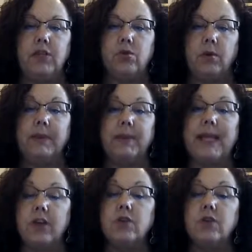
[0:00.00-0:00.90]
e-store.
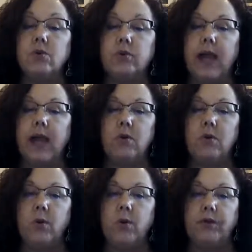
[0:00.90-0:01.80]
But that's also
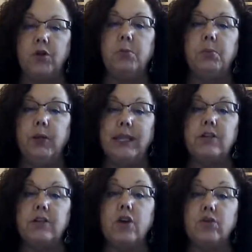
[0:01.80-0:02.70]
that whatever you
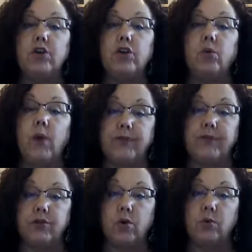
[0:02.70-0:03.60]
put is also your
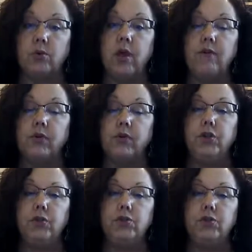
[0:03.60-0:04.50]
reference code
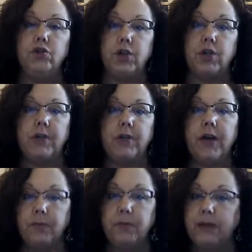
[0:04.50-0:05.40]
for you to share
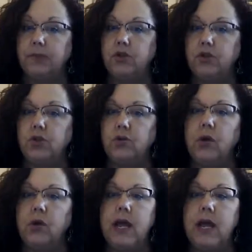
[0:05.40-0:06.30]
with other people
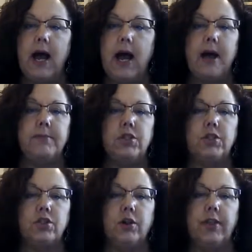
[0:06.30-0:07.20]
to
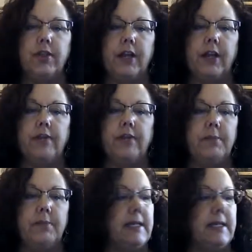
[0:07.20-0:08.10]
start their
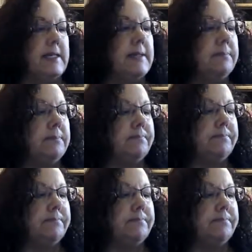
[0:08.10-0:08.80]
Avon business.